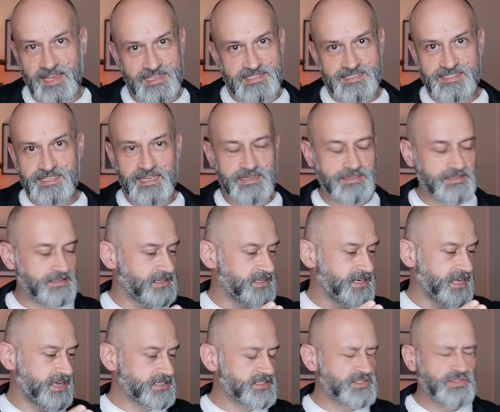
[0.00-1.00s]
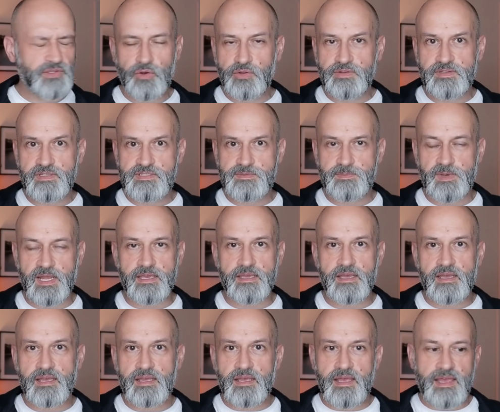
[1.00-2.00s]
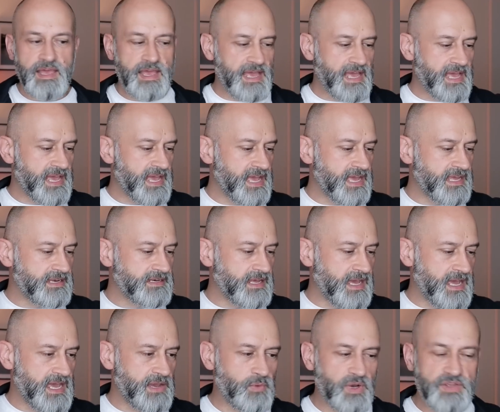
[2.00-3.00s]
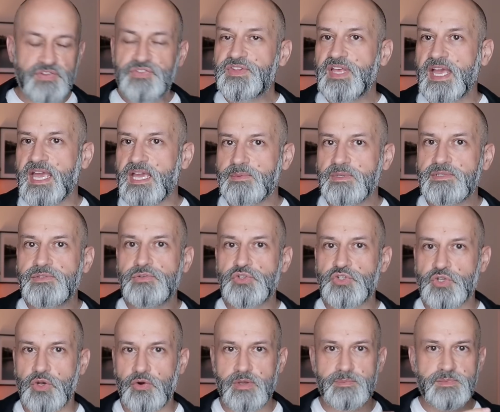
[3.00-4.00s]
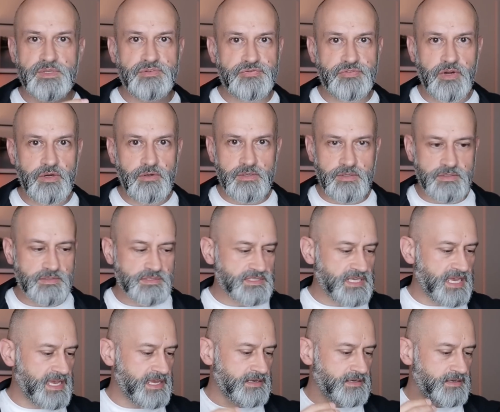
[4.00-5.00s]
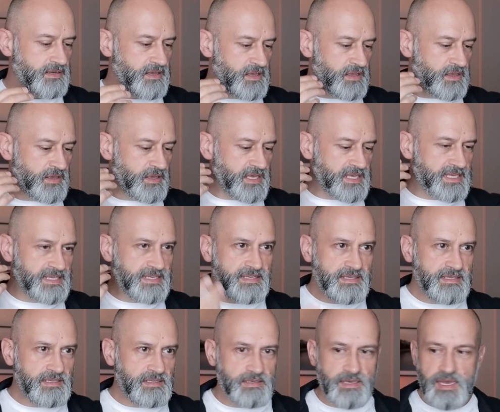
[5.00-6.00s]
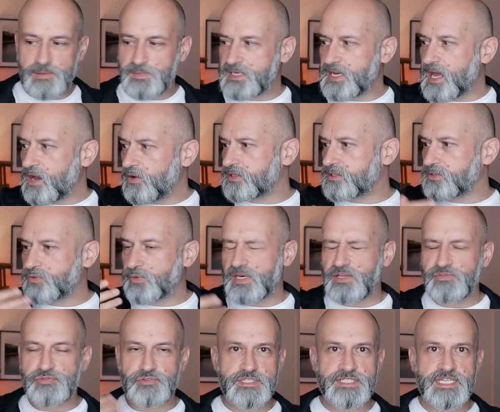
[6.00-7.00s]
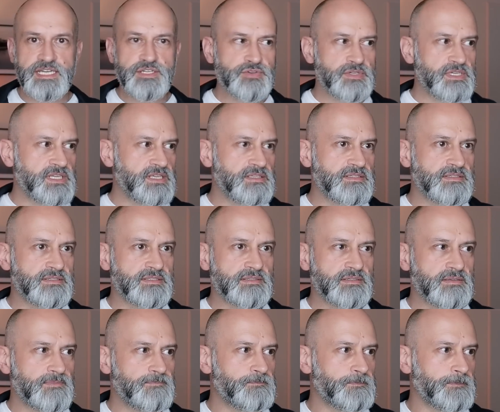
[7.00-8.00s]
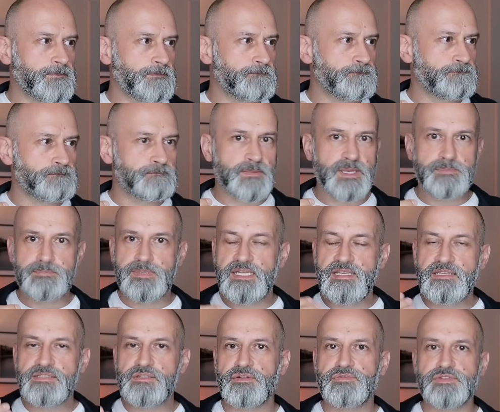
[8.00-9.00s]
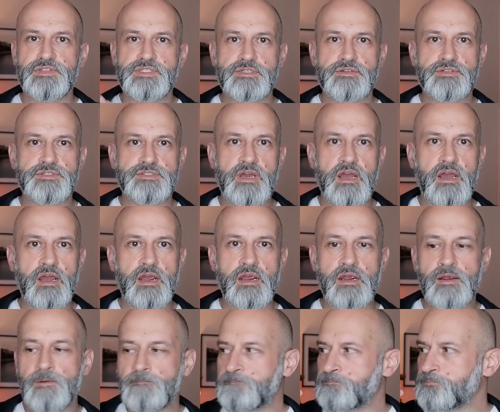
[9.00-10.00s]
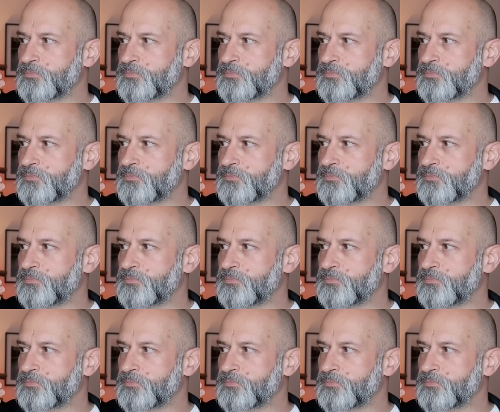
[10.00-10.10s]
like I said, it has no display, and I wasn't able to show him the photos. And he, I mean, now in the 21st century, these police officers are